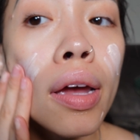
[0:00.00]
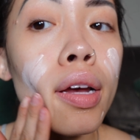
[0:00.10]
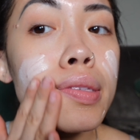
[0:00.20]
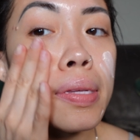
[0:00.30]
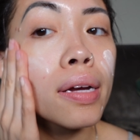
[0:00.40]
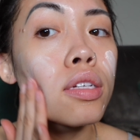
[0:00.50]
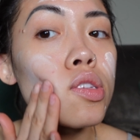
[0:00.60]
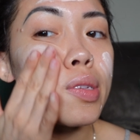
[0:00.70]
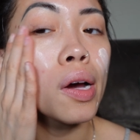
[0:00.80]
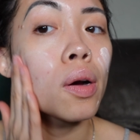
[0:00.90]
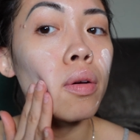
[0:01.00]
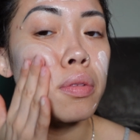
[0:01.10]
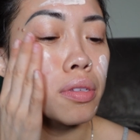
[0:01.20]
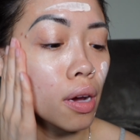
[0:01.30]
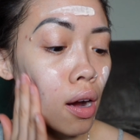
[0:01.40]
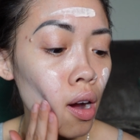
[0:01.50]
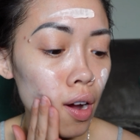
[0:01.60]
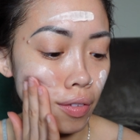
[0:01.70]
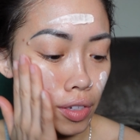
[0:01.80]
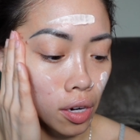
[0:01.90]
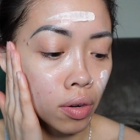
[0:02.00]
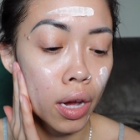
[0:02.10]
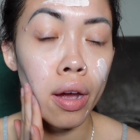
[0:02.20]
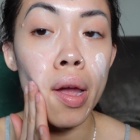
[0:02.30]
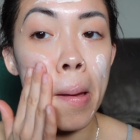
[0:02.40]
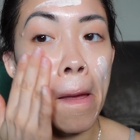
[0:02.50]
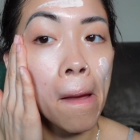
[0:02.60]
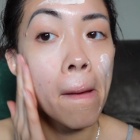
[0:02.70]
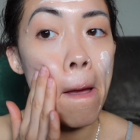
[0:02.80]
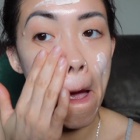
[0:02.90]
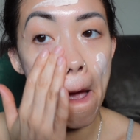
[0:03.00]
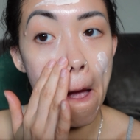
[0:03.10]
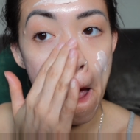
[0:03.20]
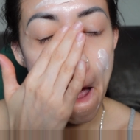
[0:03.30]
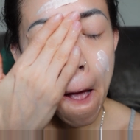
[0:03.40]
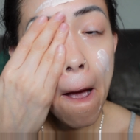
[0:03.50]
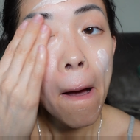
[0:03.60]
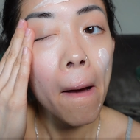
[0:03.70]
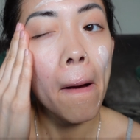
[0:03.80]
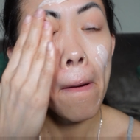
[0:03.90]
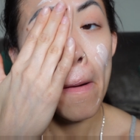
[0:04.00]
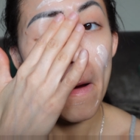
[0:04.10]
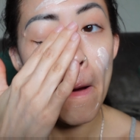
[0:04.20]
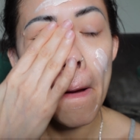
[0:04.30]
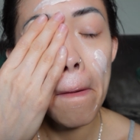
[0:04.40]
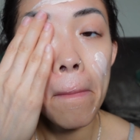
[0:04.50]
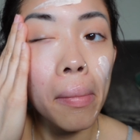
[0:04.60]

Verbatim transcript: It's like so soft. Okay. Okay.